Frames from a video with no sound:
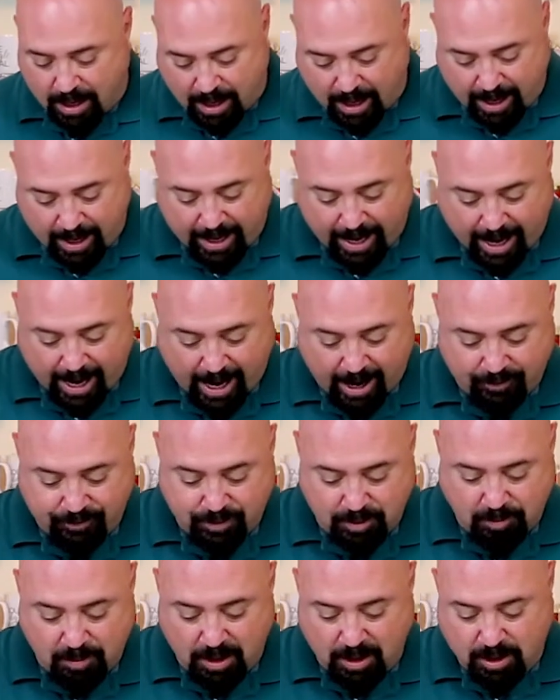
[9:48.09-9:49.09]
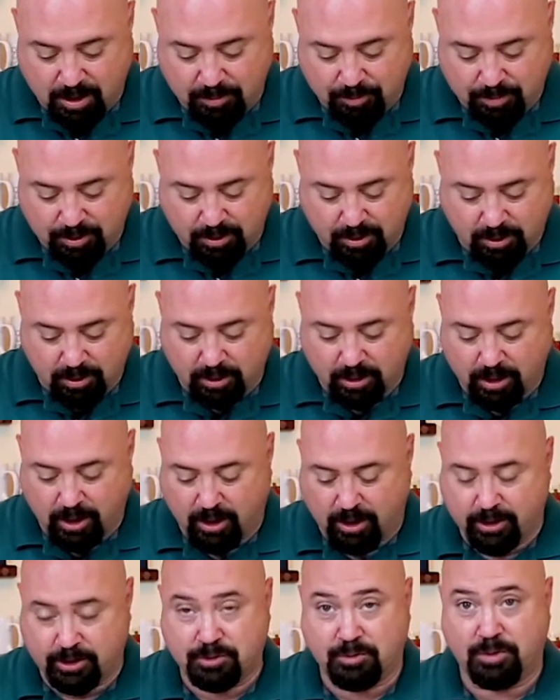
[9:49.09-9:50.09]
I have to be completely
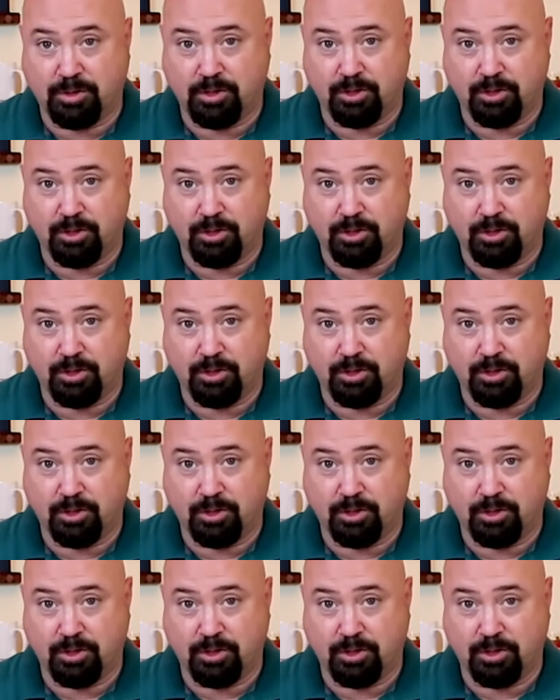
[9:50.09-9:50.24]
honest with